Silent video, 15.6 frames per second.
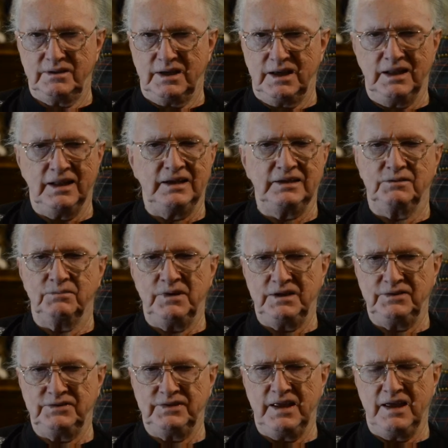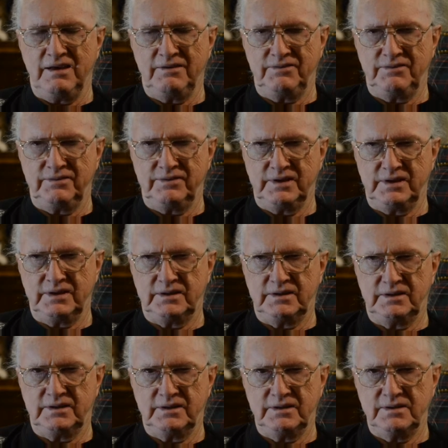I liked my staff
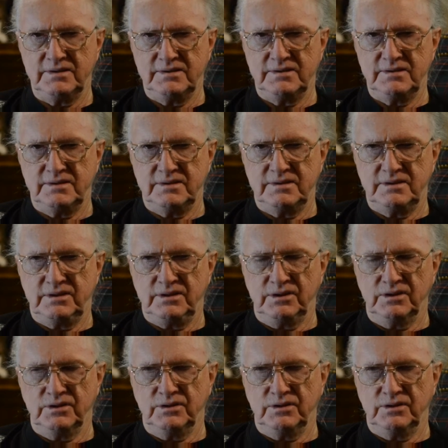in